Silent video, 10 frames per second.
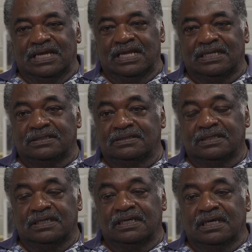And
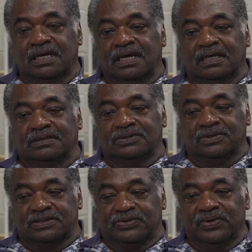to
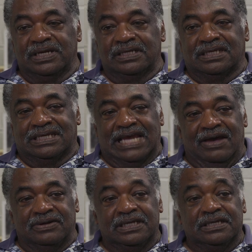its credit, the
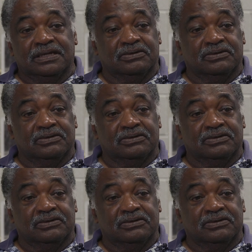county,